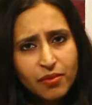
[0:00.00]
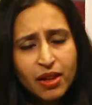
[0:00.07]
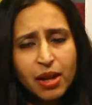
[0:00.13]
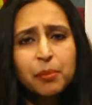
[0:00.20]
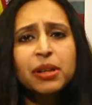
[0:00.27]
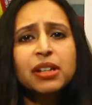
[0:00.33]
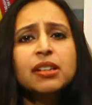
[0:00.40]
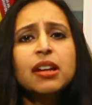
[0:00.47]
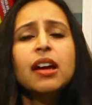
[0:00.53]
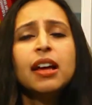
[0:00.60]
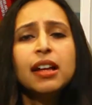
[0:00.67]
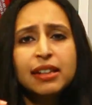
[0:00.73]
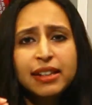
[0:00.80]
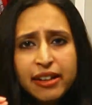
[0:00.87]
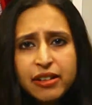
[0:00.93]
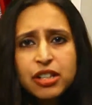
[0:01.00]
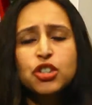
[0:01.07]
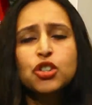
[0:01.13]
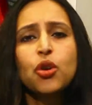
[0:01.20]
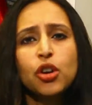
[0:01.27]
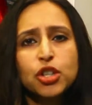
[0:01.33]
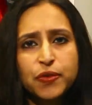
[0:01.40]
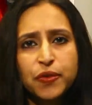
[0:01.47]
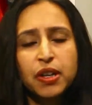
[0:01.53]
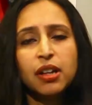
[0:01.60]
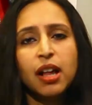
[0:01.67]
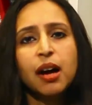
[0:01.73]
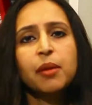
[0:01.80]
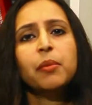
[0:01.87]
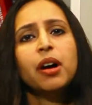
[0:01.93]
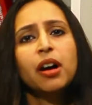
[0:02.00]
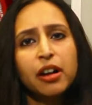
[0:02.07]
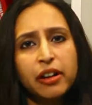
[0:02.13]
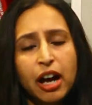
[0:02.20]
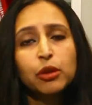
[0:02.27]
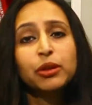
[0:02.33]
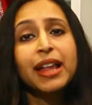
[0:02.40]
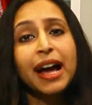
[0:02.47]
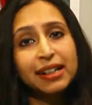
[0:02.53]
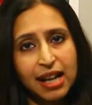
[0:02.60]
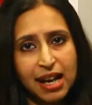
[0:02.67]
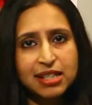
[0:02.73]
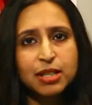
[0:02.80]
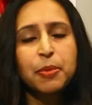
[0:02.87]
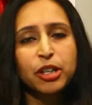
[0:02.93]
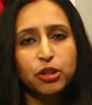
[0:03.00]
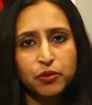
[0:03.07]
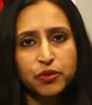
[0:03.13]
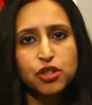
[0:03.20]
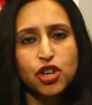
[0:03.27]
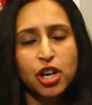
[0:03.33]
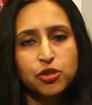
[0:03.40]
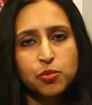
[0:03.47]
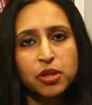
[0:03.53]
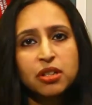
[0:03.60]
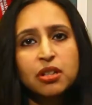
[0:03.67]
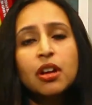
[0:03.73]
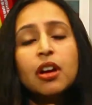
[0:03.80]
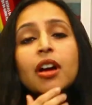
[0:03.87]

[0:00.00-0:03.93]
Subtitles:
But there is cause for alarm around that aspect of the judgment.